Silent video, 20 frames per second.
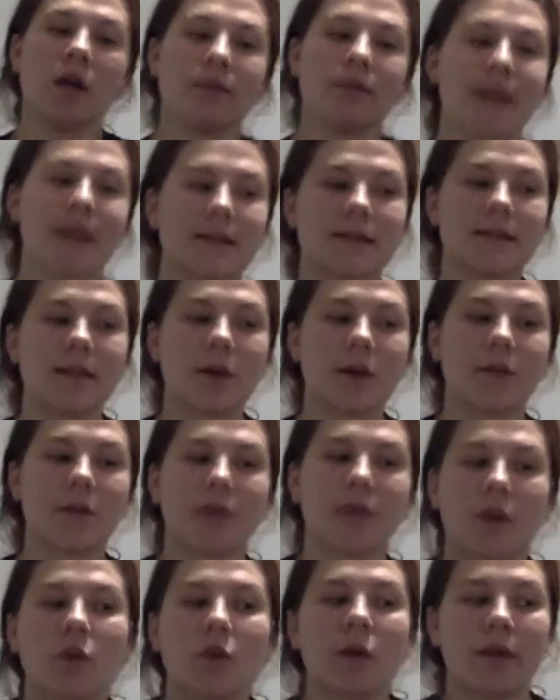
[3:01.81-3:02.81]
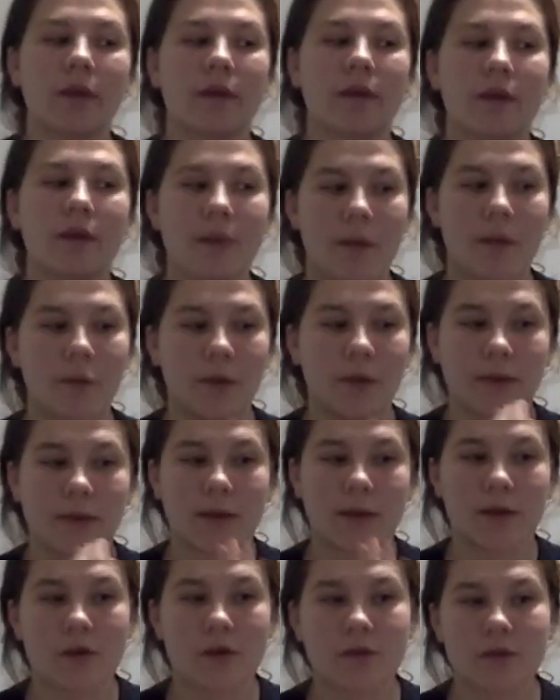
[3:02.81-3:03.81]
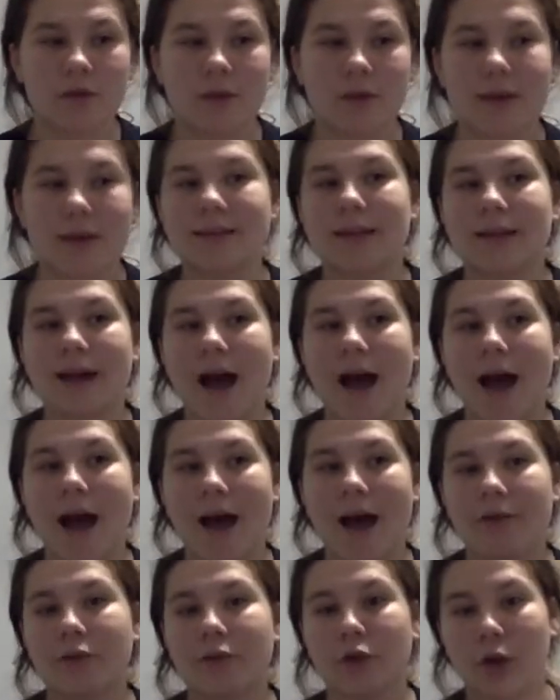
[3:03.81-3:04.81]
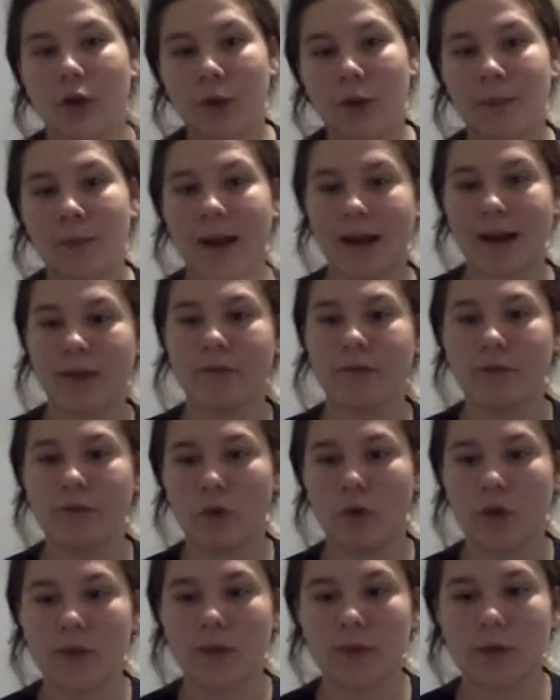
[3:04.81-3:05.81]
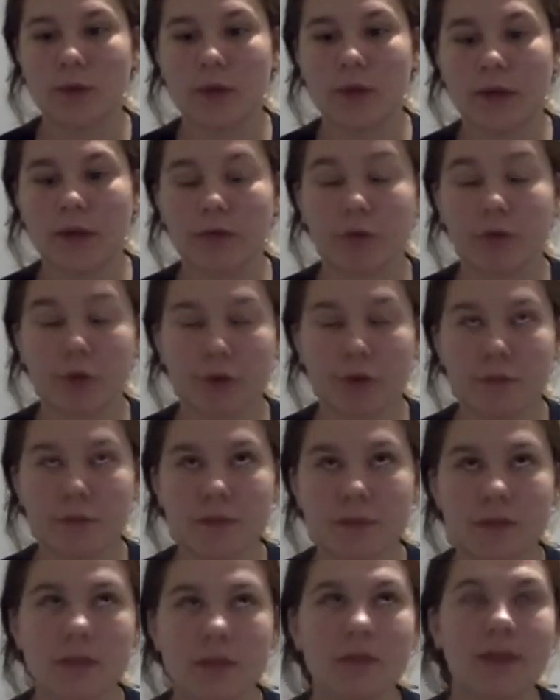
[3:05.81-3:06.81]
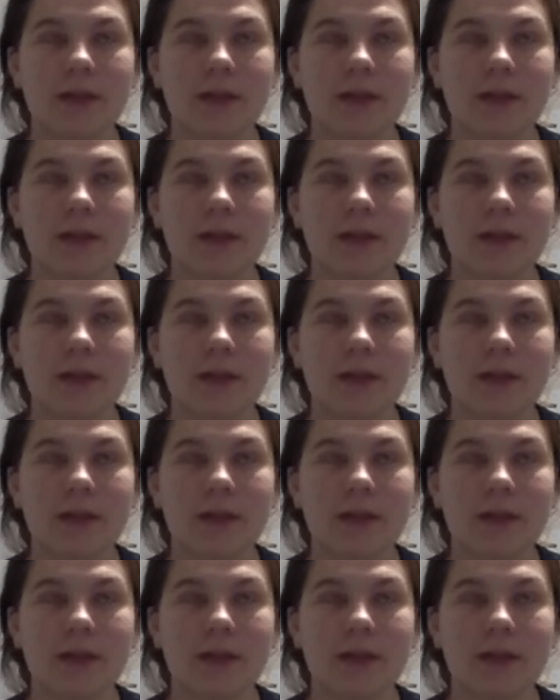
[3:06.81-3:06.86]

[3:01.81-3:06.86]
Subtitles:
that's the only annoying thing about putting my clothes away, is that I have to go back and forth between rooms.